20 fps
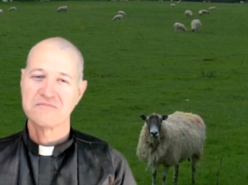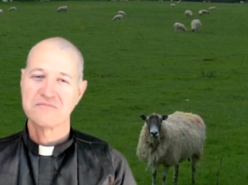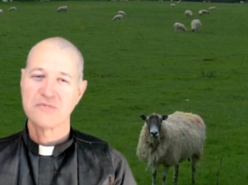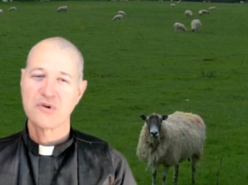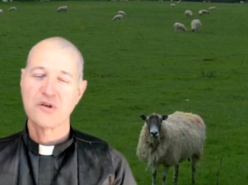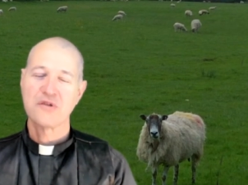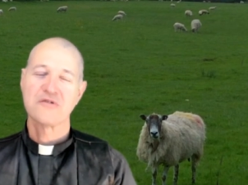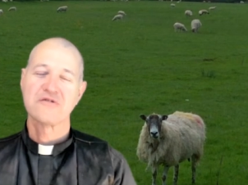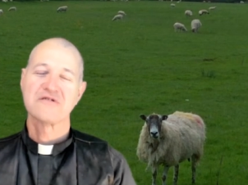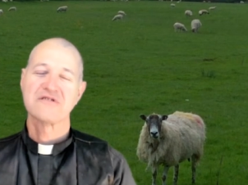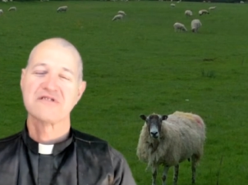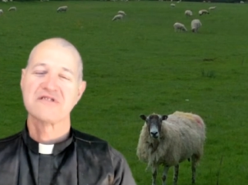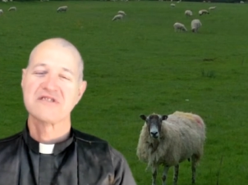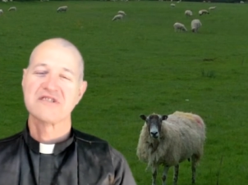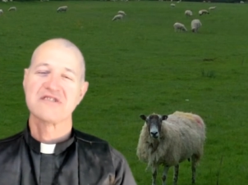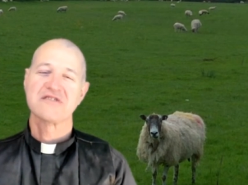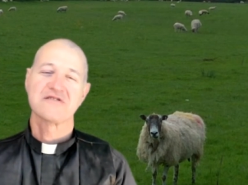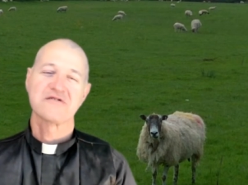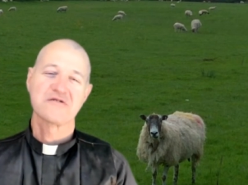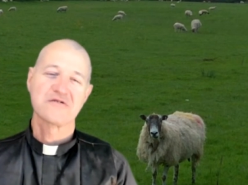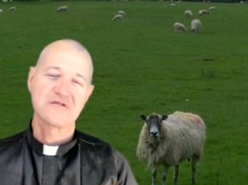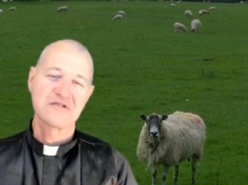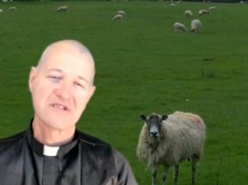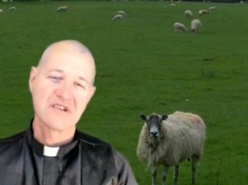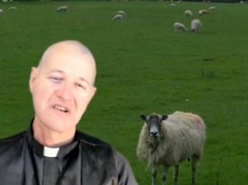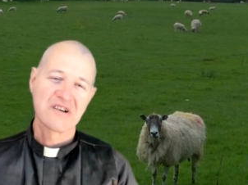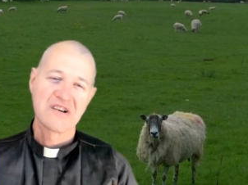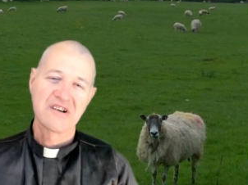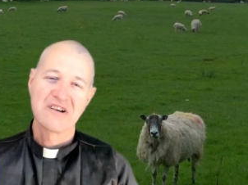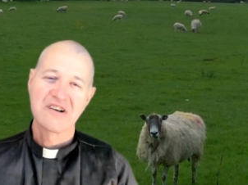Brothers and sisters,
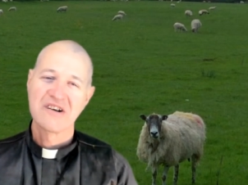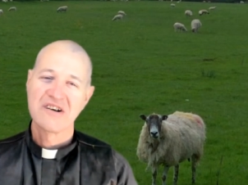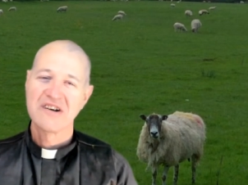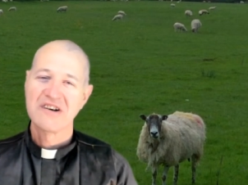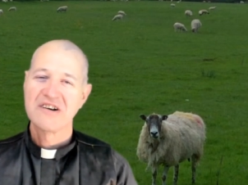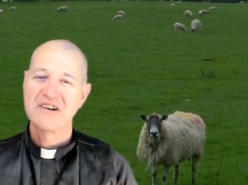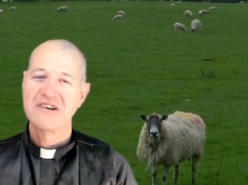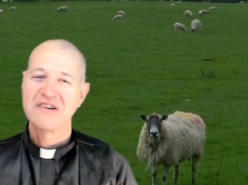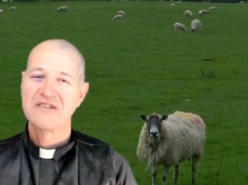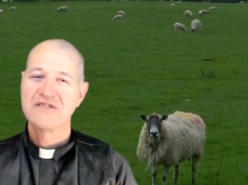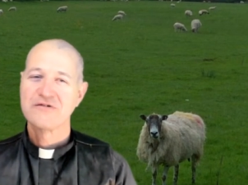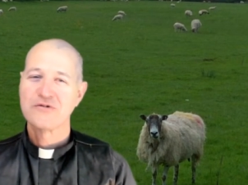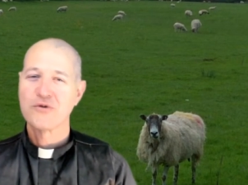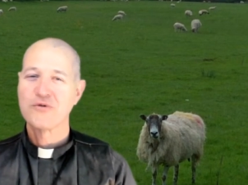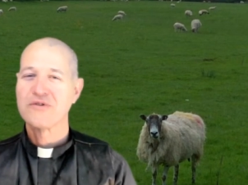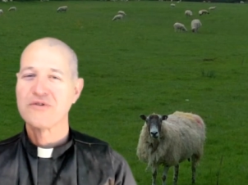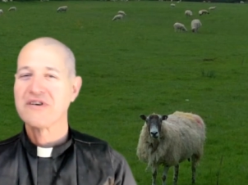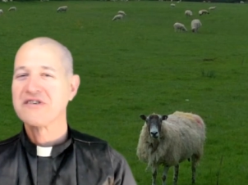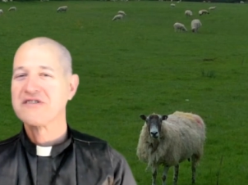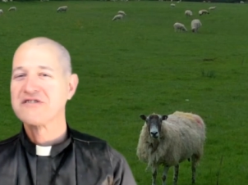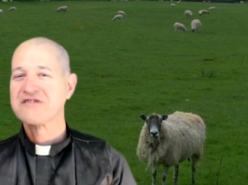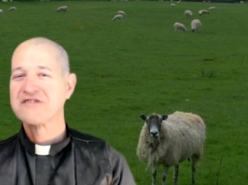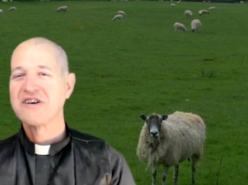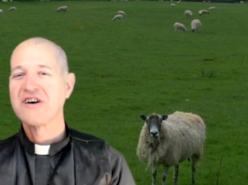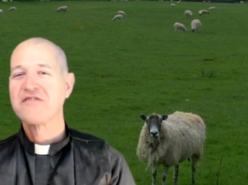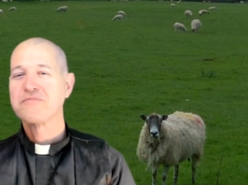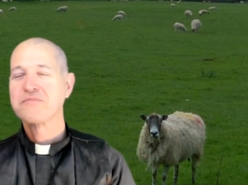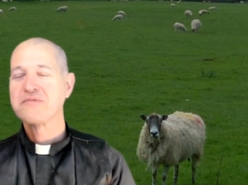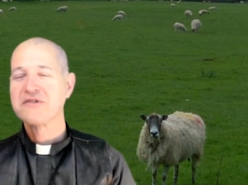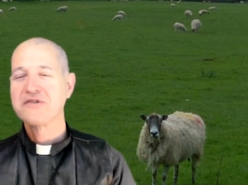don't let
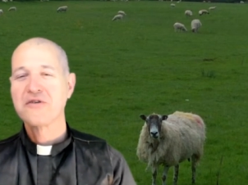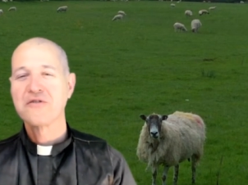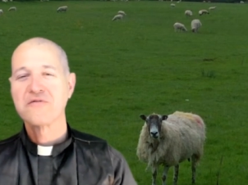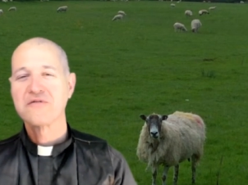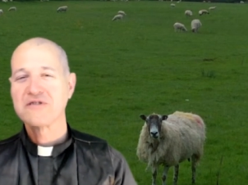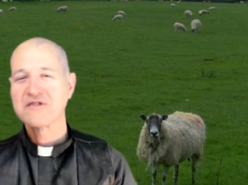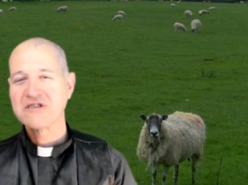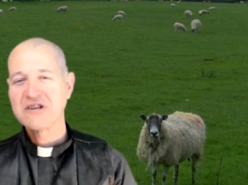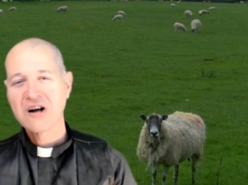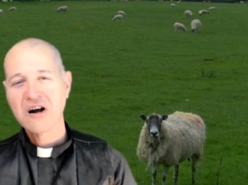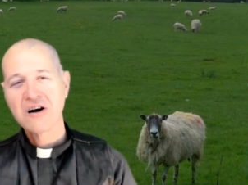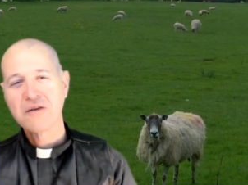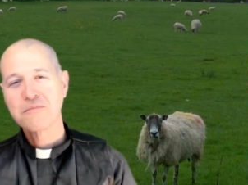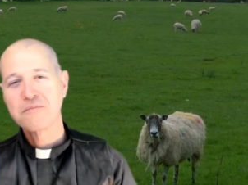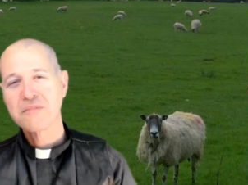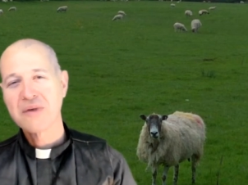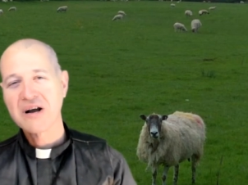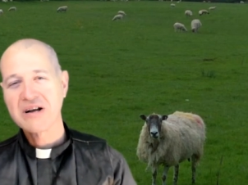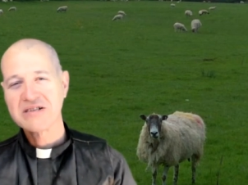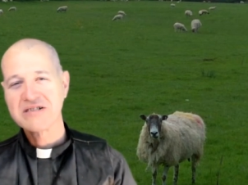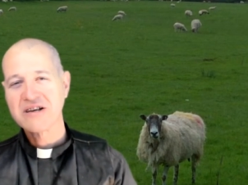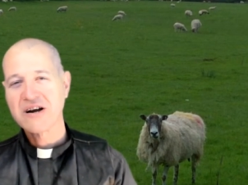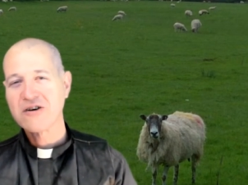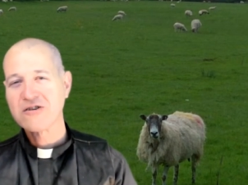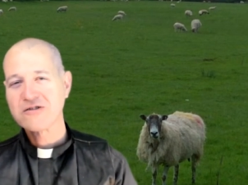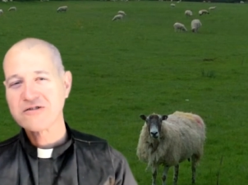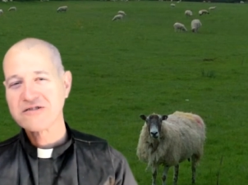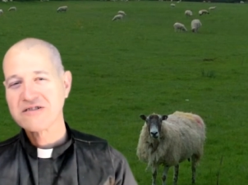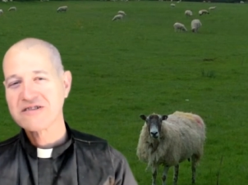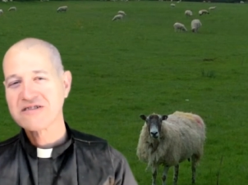yourself be overcome by
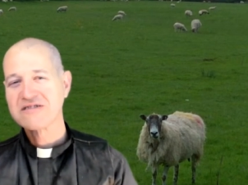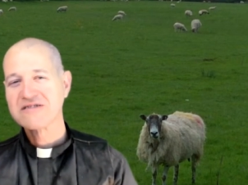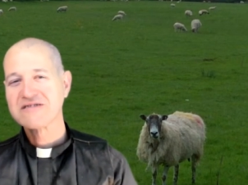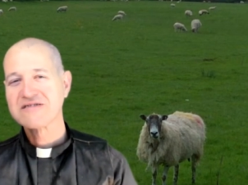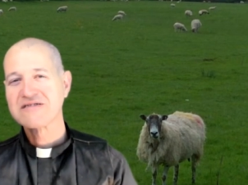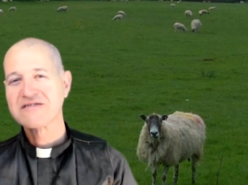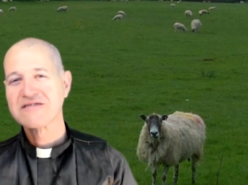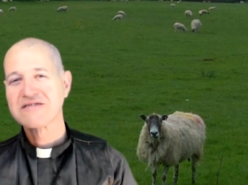darkness.